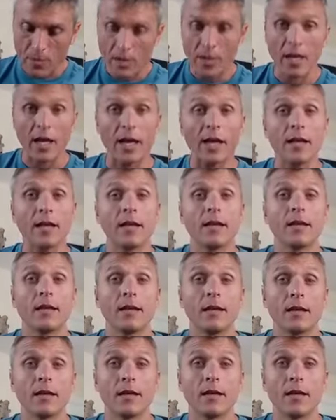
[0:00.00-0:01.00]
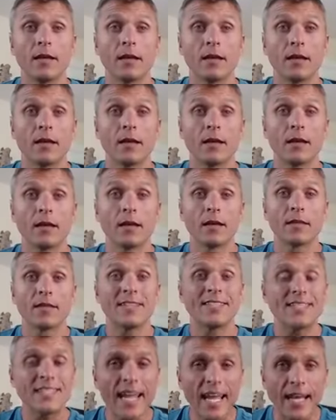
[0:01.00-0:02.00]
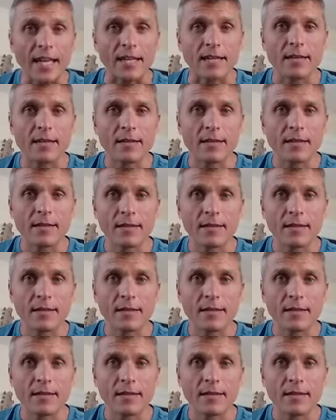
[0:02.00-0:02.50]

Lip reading: Okay? The state.